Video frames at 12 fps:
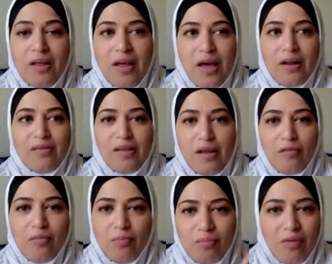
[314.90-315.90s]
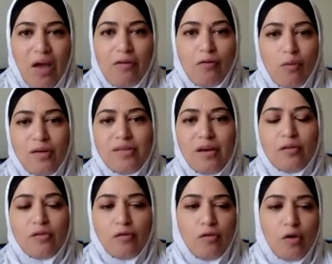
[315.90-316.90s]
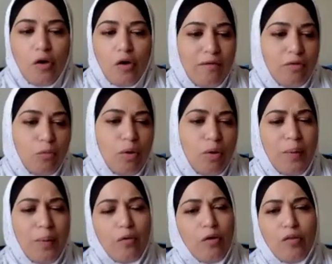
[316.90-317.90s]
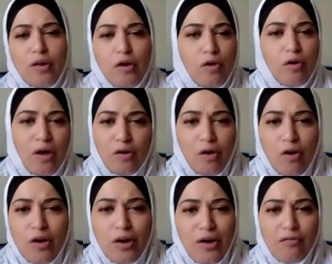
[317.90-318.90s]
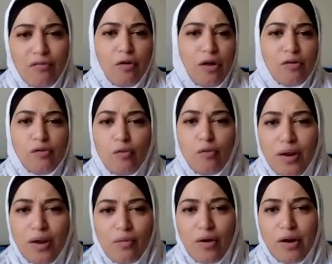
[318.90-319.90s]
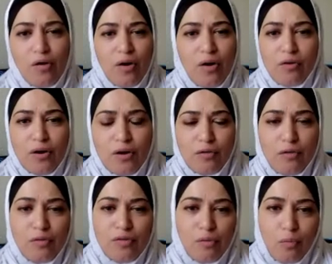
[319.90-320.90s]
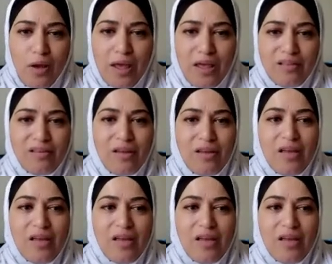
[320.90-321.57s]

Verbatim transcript: And it's like if, everyone tells you if you don't have the willpower, then you're not good enough, you're not doing it right, you're never going to lose the weight.